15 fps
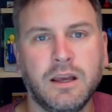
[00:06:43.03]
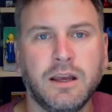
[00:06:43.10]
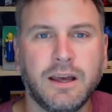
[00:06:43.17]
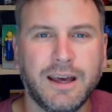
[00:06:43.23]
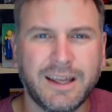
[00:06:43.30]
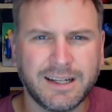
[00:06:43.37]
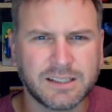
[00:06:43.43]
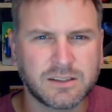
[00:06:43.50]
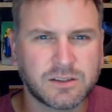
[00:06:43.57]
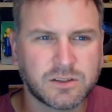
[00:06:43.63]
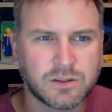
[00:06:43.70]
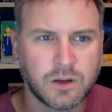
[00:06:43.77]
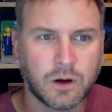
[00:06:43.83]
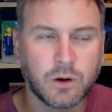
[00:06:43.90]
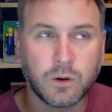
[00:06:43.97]
And it's
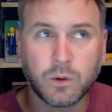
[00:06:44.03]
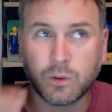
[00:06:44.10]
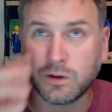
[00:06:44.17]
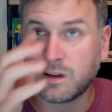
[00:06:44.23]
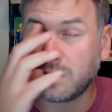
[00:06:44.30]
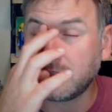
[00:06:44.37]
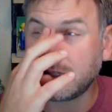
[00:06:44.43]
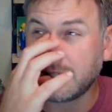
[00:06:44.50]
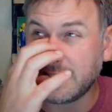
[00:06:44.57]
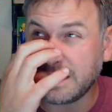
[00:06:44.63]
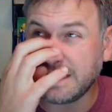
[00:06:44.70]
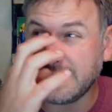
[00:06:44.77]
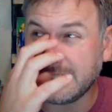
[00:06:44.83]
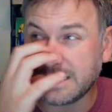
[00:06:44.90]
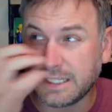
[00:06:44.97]
so
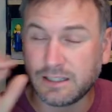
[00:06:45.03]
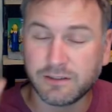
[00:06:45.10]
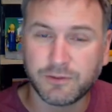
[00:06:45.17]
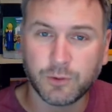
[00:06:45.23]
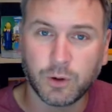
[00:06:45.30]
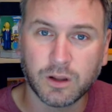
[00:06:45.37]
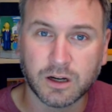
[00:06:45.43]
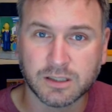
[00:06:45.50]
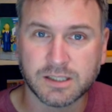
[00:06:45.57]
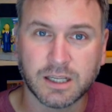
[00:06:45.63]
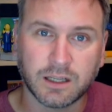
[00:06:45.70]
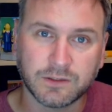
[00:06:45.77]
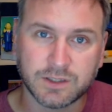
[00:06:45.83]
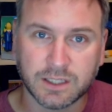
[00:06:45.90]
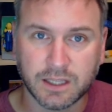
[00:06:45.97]
easy to fool
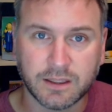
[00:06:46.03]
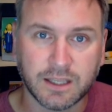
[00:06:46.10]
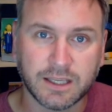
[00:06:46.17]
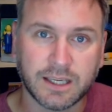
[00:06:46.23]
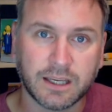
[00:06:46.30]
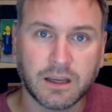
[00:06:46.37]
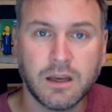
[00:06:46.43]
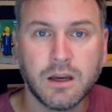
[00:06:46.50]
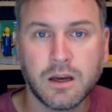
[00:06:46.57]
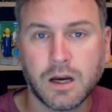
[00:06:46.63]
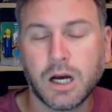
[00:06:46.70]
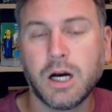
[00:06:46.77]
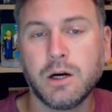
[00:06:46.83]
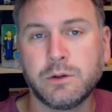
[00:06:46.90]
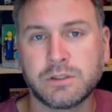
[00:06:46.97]
ourselves into thinking,
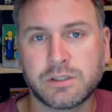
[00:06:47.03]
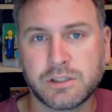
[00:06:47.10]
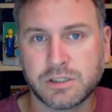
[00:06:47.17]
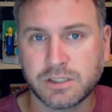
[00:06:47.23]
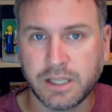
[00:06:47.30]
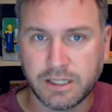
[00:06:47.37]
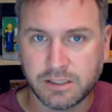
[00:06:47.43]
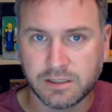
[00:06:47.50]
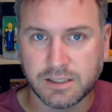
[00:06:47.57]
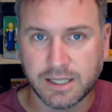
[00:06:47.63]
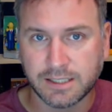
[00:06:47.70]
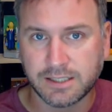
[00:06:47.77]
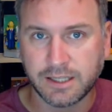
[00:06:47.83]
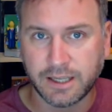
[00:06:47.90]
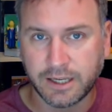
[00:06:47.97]
oh, it's just
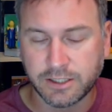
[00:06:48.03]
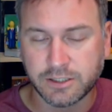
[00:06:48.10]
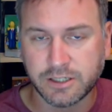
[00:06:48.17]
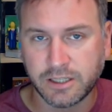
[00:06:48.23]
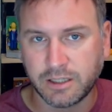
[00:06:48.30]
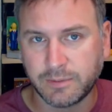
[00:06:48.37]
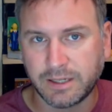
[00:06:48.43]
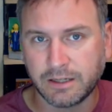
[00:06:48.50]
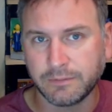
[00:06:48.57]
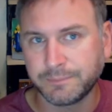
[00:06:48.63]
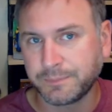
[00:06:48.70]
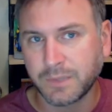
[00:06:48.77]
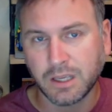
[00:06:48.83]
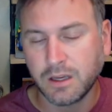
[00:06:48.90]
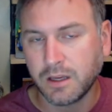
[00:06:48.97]
testing HTML.
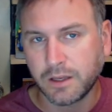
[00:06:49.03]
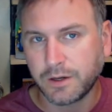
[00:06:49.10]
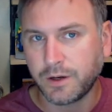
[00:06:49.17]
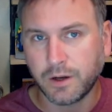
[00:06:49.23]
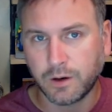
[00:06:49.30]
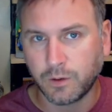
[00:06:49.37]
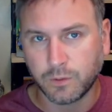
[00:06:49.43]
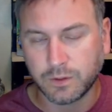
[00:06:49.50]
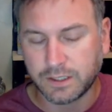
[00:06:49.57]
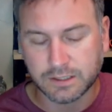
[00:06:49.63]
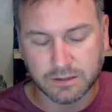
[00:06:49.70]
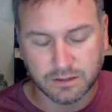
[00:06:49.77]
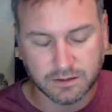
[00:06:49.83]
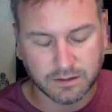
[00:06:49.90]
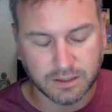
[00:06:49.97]
No,
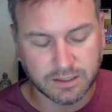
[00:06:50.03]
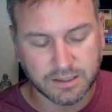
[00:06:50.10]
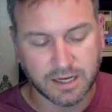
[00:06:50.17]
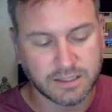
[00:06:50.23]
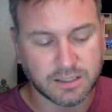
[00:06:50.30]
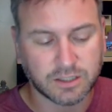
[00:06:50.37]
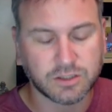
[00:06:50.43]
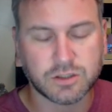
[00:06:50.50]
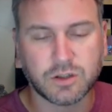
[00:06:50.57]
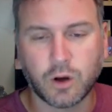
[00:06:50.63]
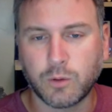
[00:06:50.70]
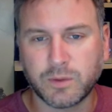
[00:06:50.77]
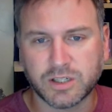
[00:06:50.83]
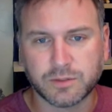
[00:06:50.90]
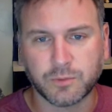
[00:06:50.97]
it's testing so
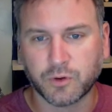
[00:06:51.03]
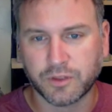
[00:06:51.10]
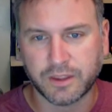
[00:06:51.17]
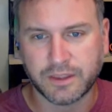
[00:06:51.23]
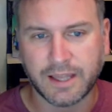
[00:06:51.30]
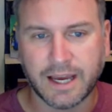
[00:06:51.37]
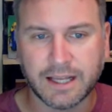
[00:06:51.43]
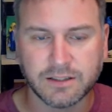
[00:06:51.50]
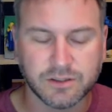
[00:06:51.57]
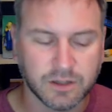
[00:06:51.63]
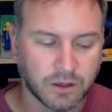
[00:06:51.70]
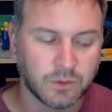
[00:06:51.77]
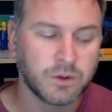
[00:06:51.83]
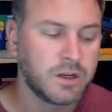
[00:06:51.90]
much more than that. So